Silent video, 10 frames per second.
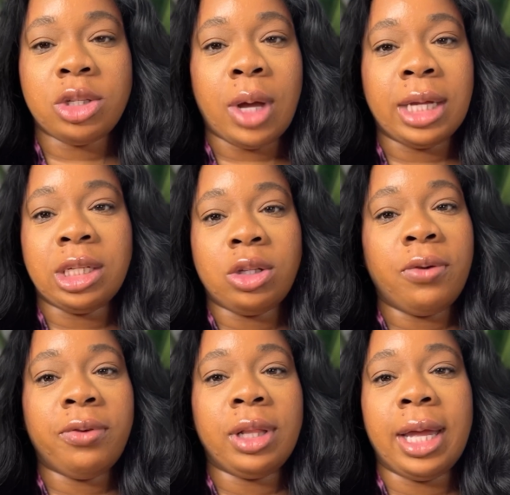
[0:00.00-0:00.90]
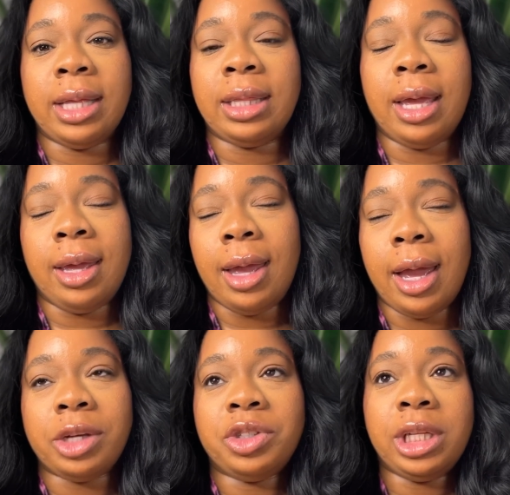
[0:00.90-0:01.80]
so I just don't feel like they
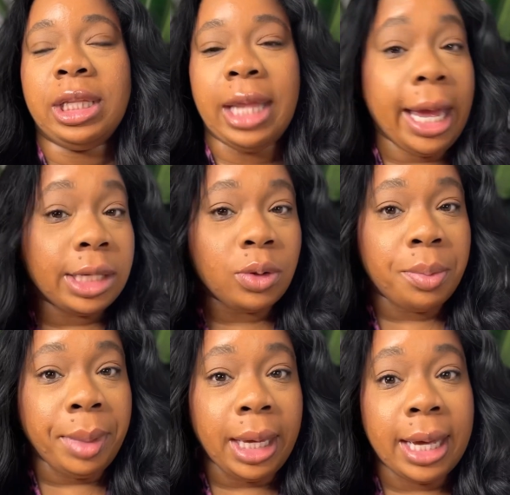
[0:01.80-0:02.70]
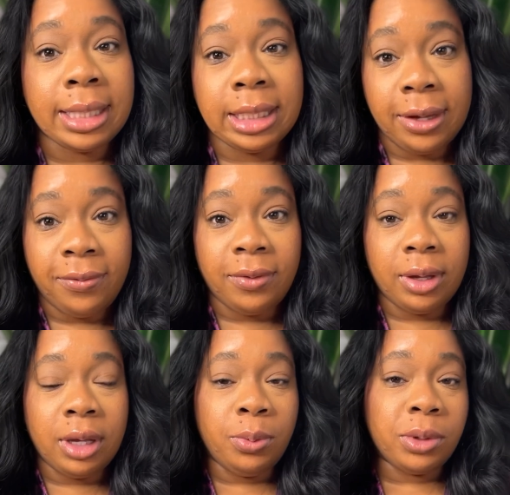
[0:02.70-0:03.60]
actually last on me as if
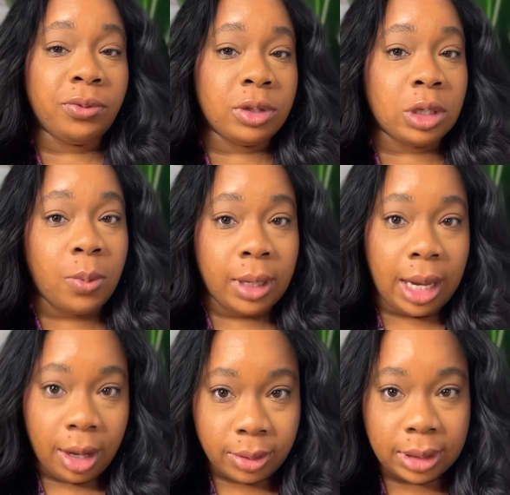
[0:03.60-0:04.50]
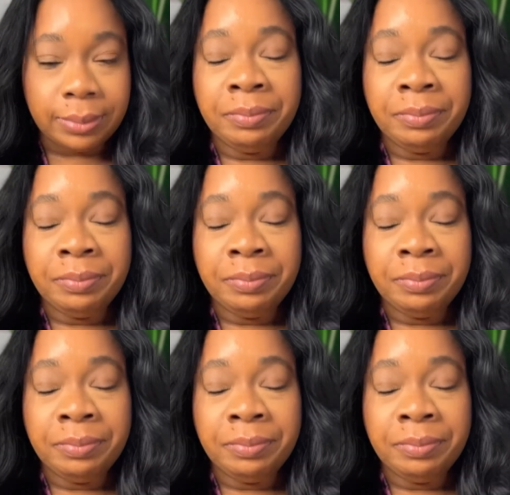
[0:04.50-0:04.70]
it was for someone else.